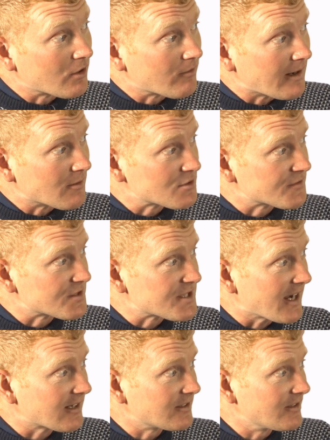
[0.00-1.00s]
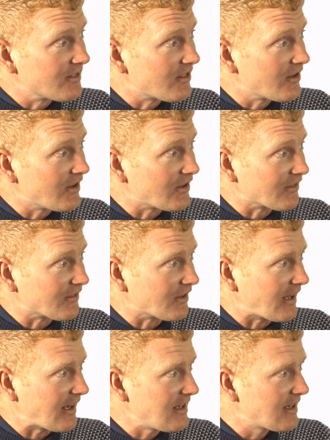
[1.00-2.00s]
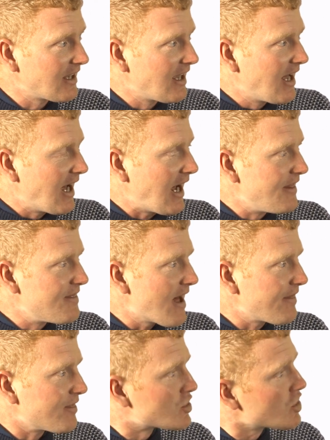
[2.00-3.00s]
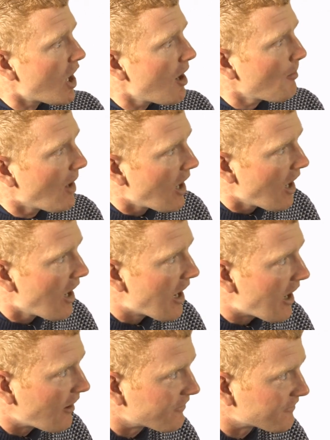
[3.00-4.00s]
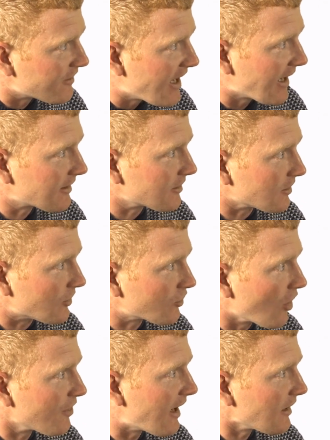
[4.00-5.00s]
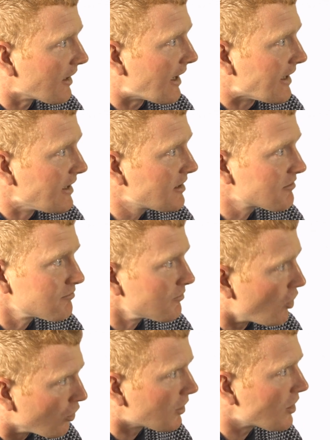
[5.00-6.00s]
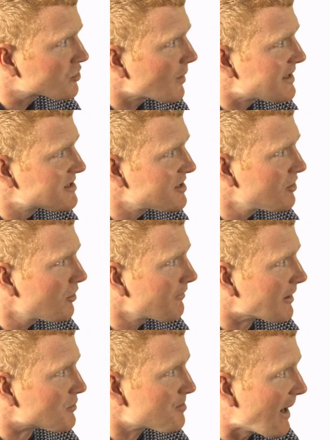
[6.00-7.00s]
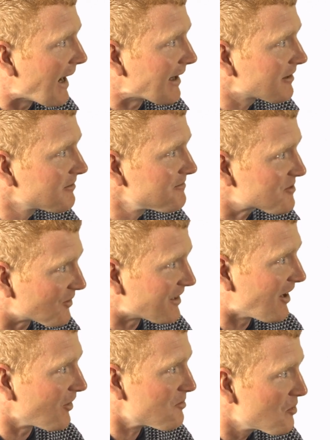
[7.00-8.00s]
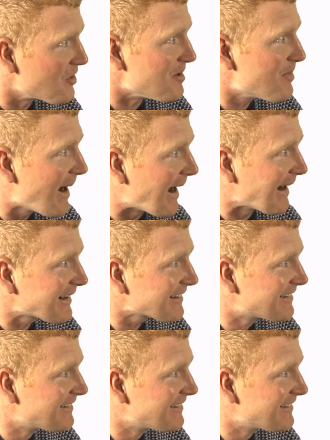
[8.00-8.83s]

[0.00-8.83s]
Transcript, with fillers: euros for second and third on the lake. And then the top half of the anglers on that lake all got 20 euros back. So they got the money back.